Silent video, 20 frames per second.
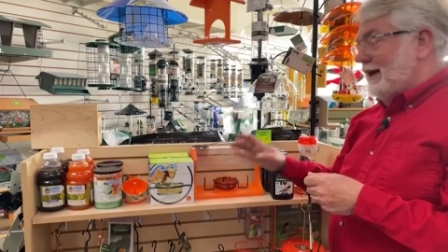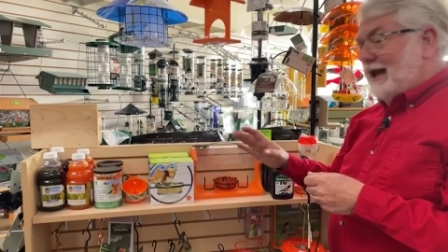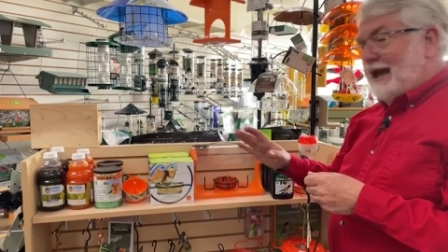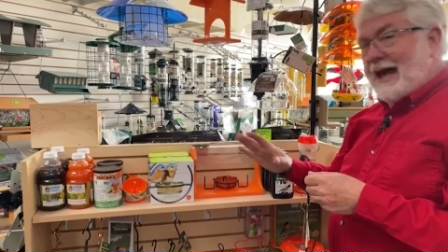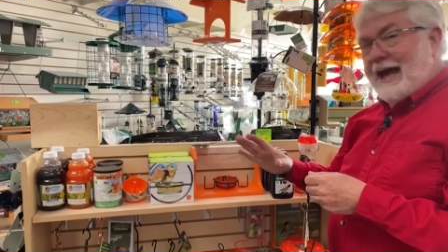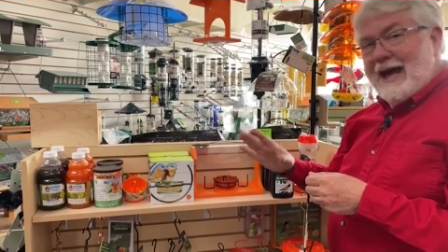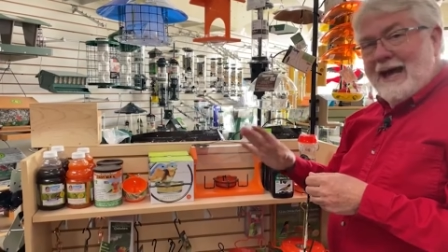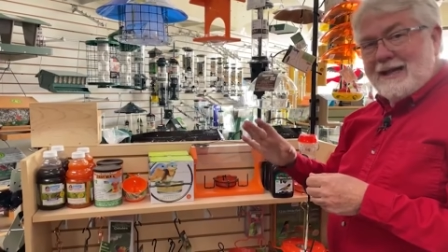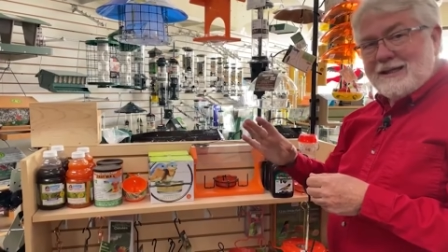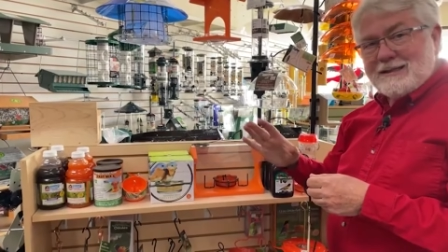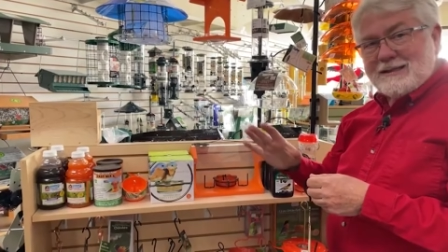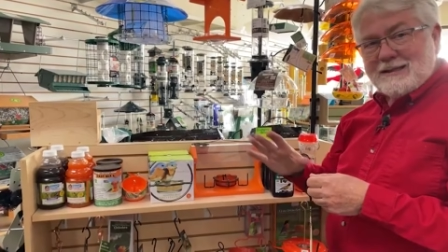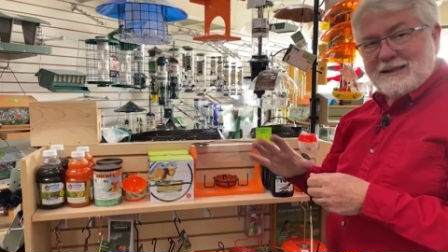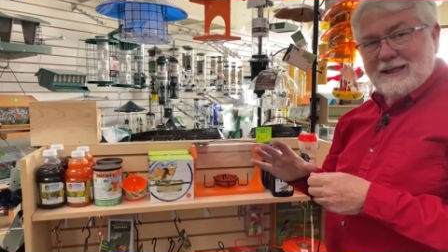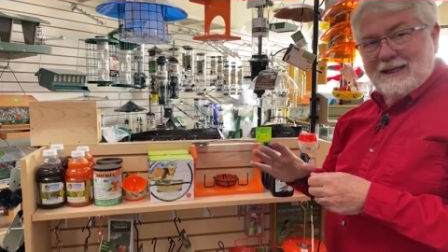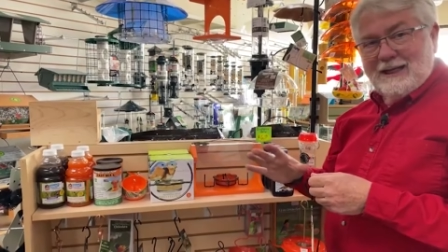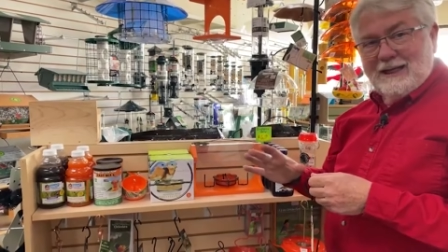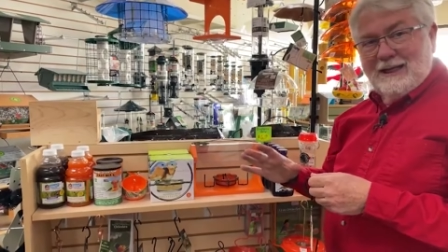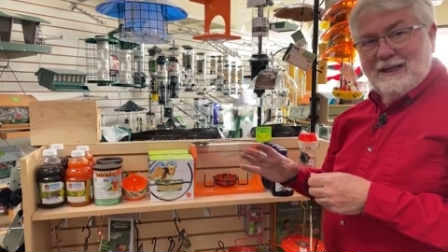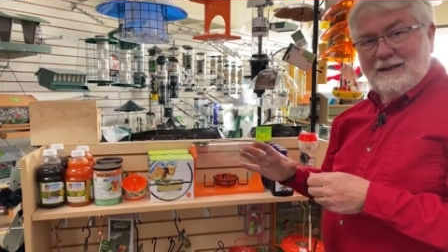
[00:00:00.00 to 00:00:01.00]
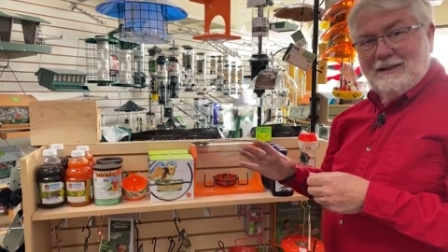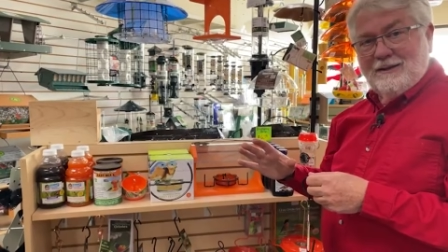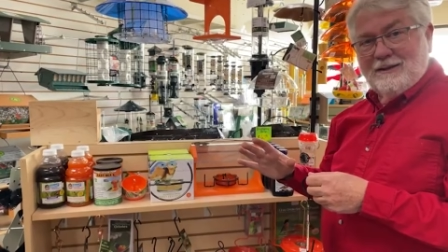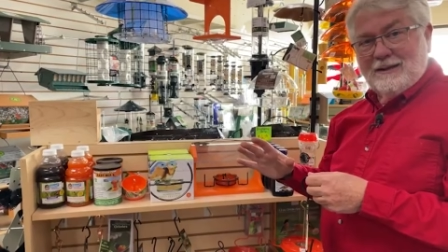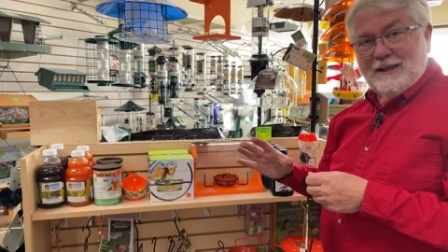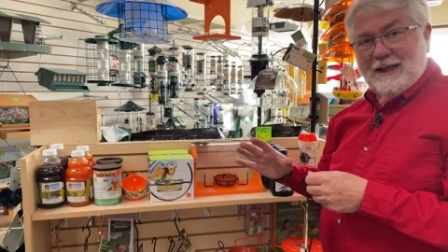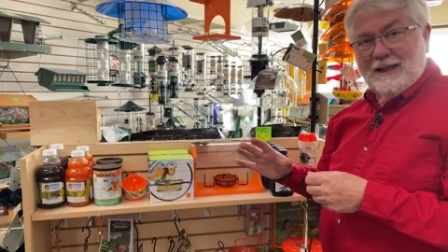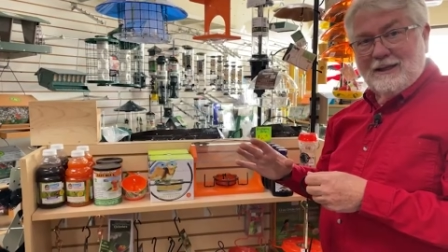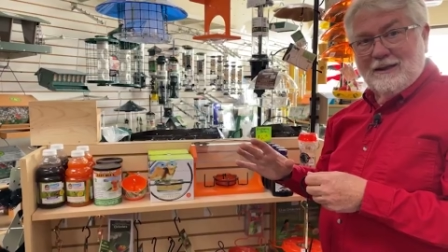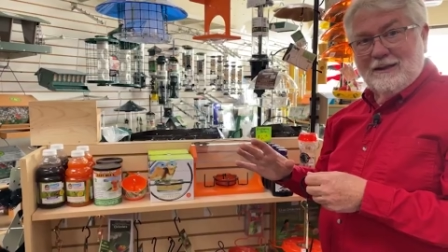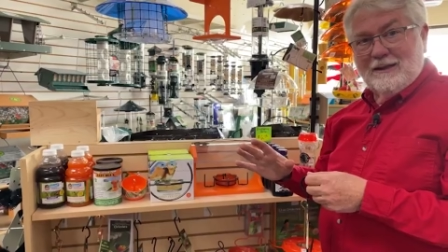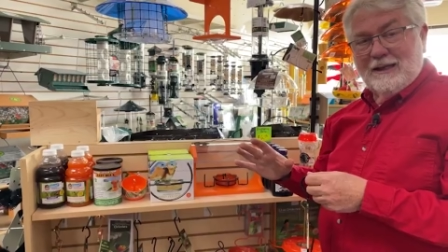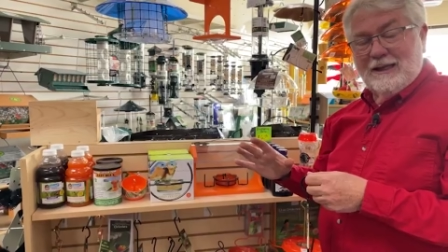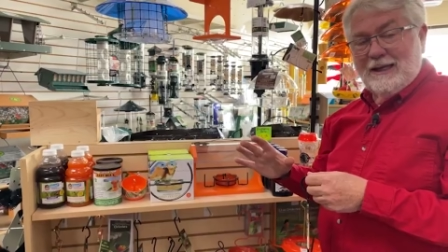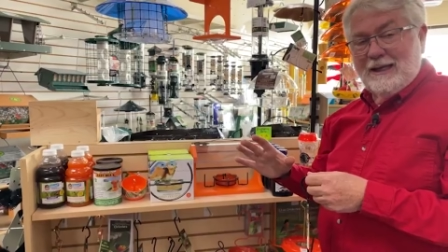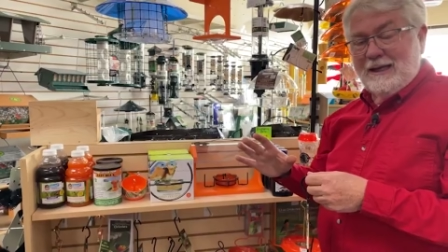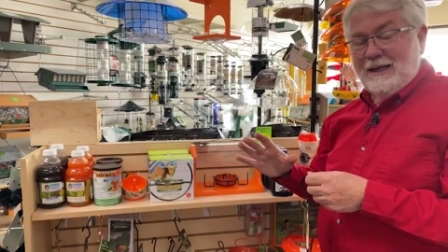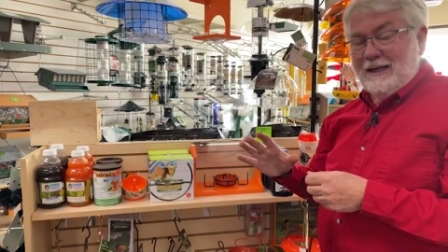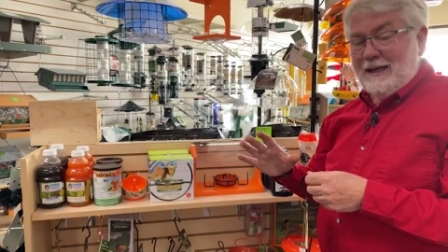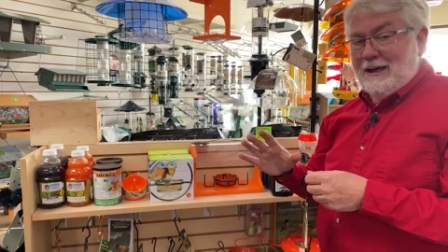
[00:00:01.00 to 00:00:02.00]
the last thing that
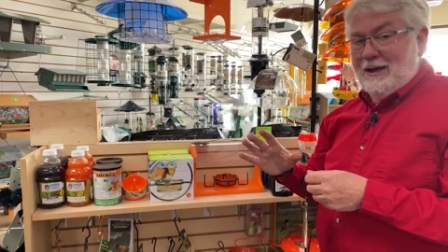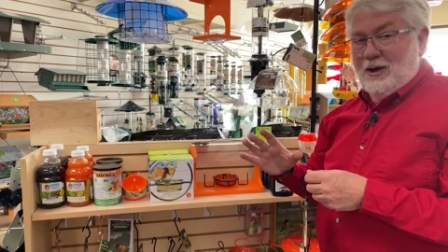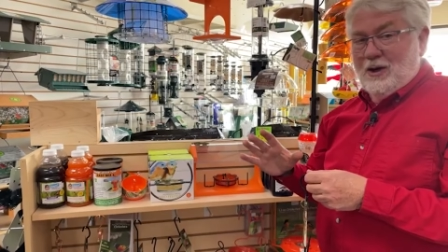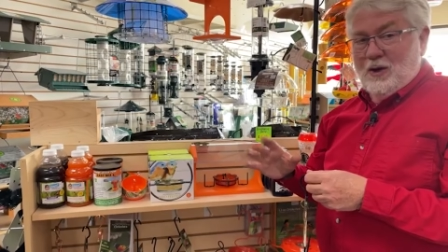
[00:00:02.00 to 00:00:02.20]
the